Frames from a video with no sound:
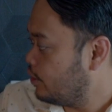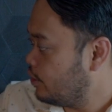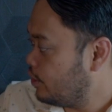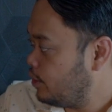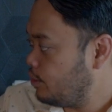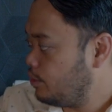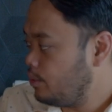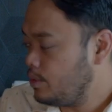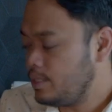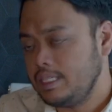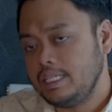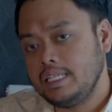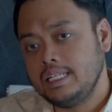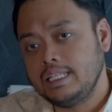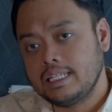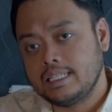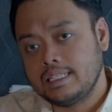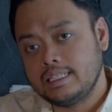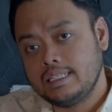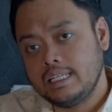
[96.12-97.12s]
you see
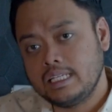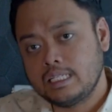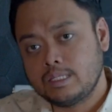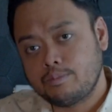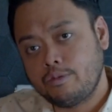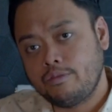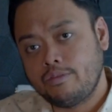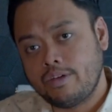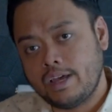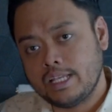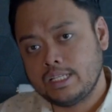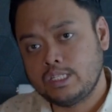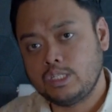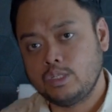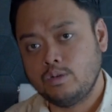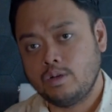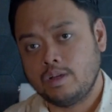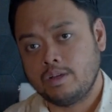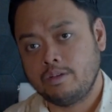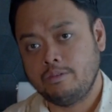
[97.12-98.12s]
that this provides
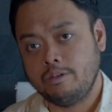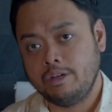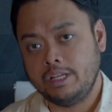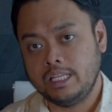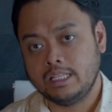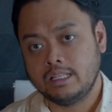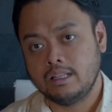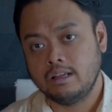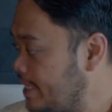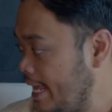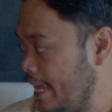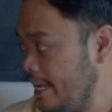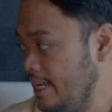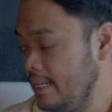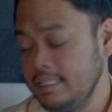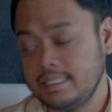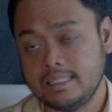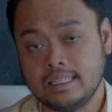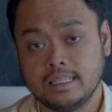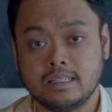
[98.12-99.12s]
you a green tally
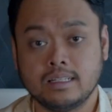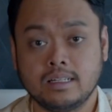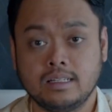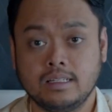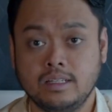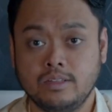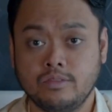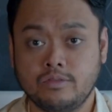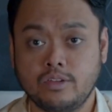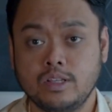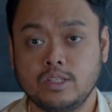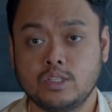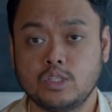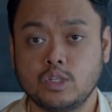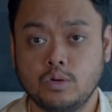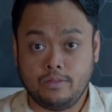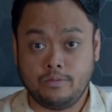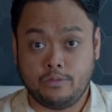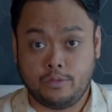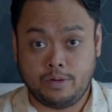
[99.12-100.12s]
signal in front.
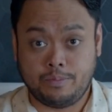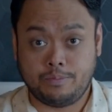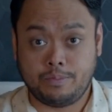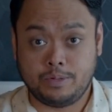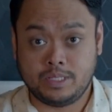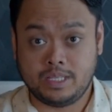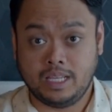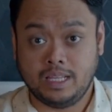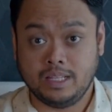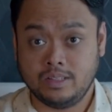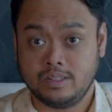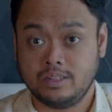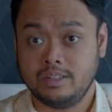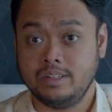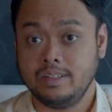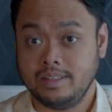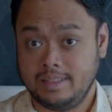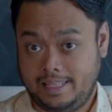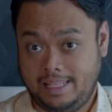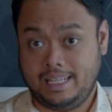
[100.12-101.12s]
So for a
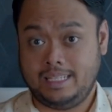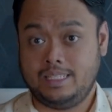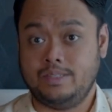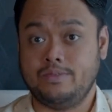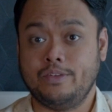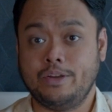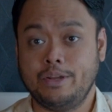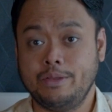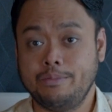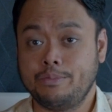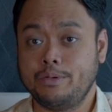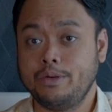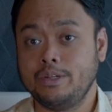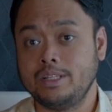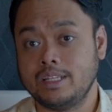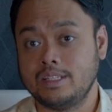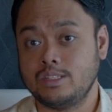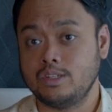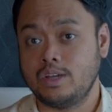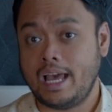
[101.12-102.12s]
presenter, that's very
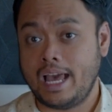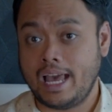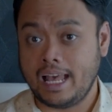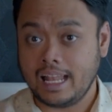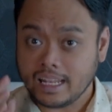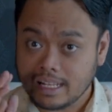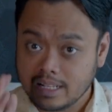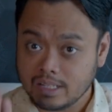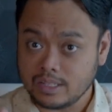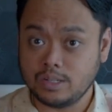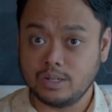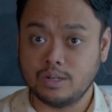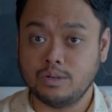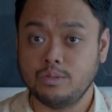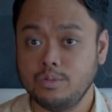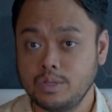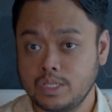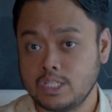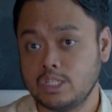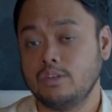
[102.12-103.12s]
important. So I'll know
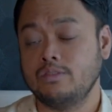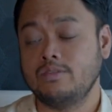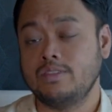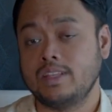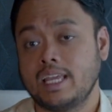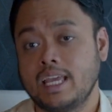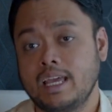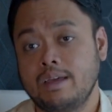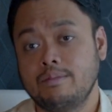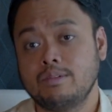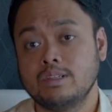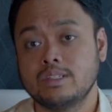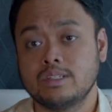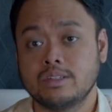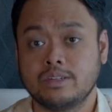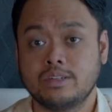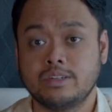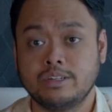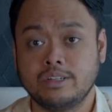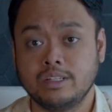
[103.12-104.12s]
which of the cameras are
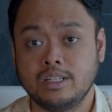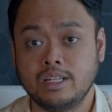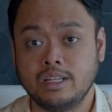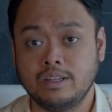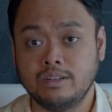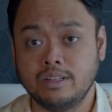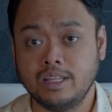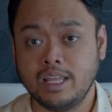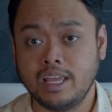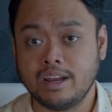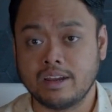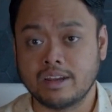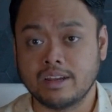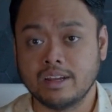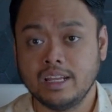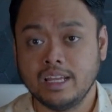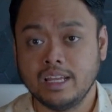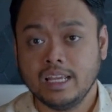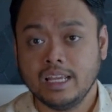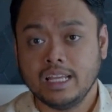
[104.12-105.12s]
currently on air.
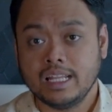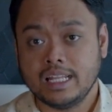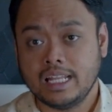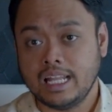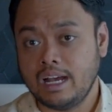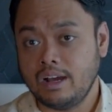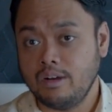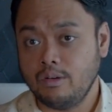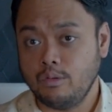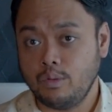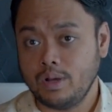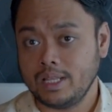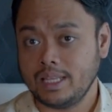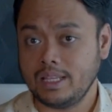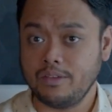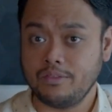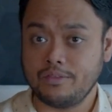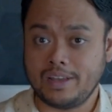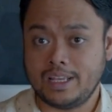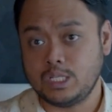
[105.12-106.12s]
Now, what
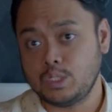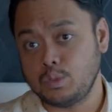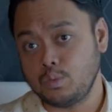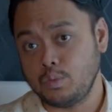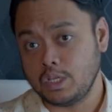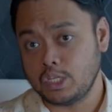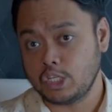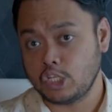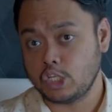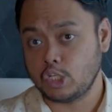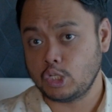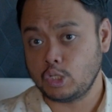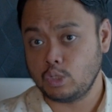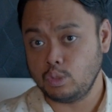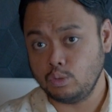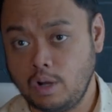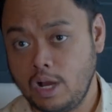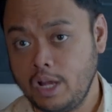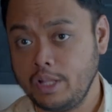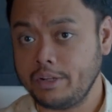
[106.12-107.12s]
if I switch
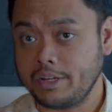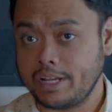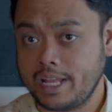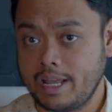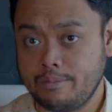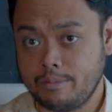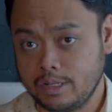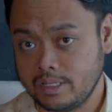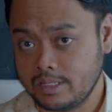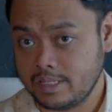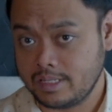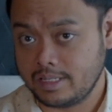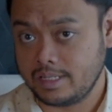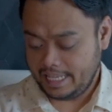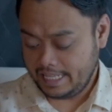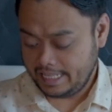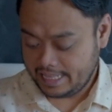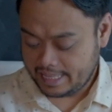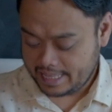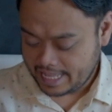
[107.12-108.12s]
to other cameras?
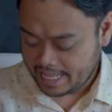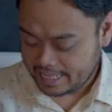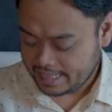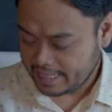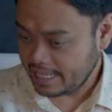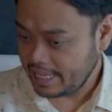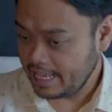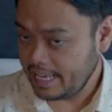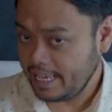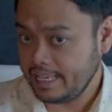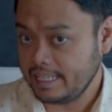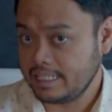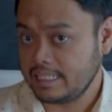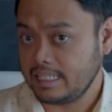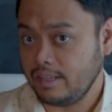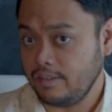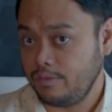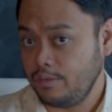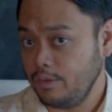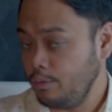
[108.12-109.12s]
In that
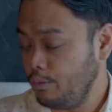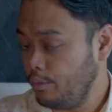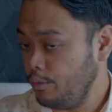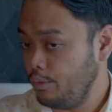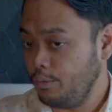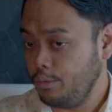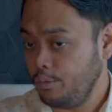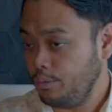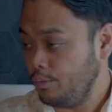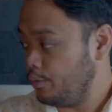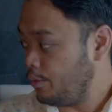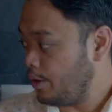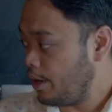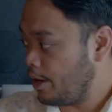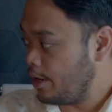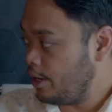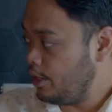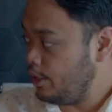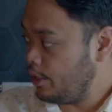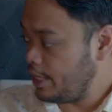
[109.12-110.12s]
case, if you
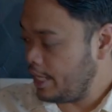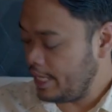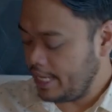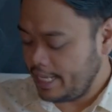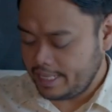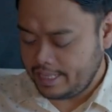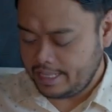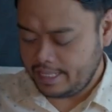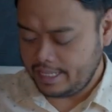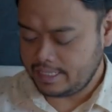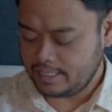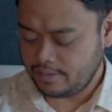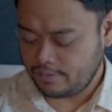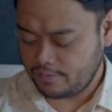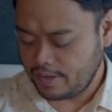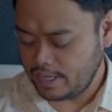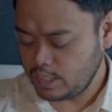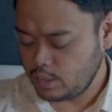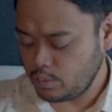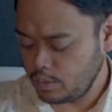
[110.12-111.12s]
are looking at this, if
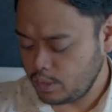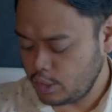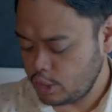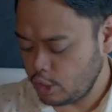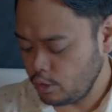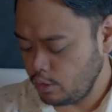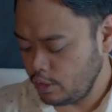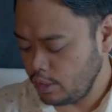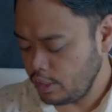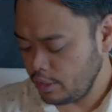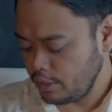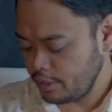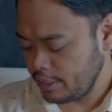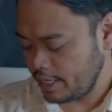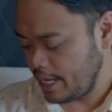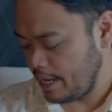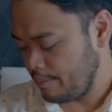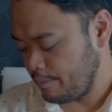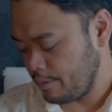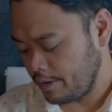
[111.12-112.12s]
I switch to another
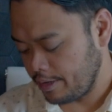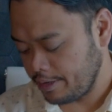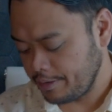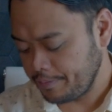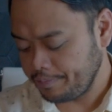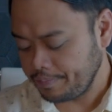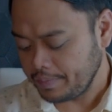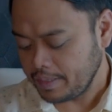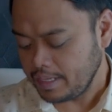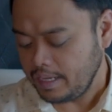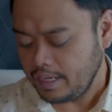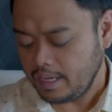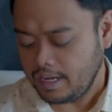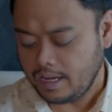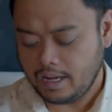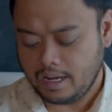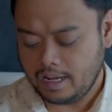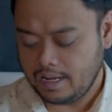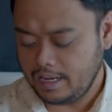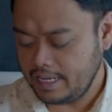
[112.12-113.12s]
camera,
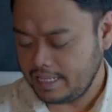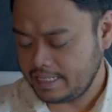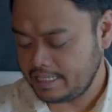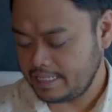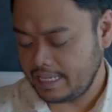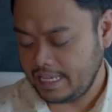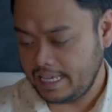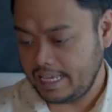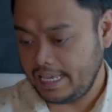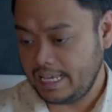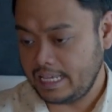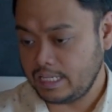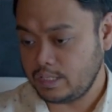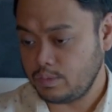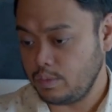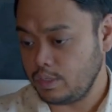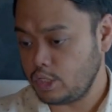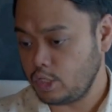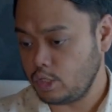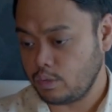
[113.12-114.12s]
let's say I
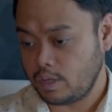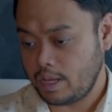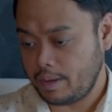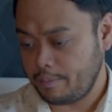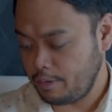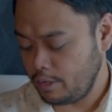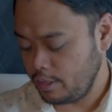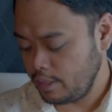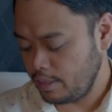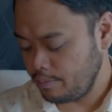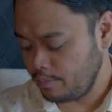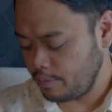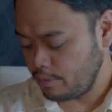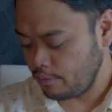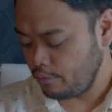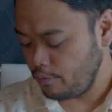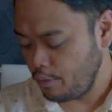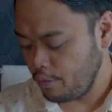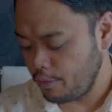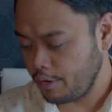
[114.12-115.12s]
switch to camera number
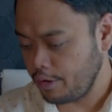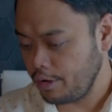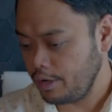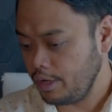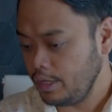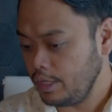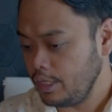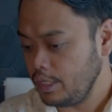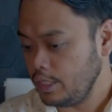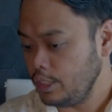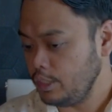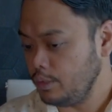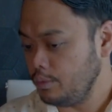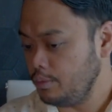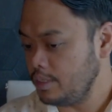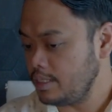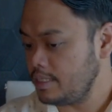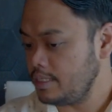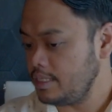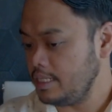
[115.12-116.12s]
4, you will
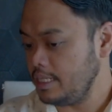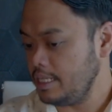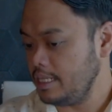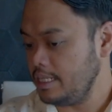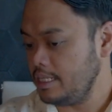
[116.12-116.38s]
see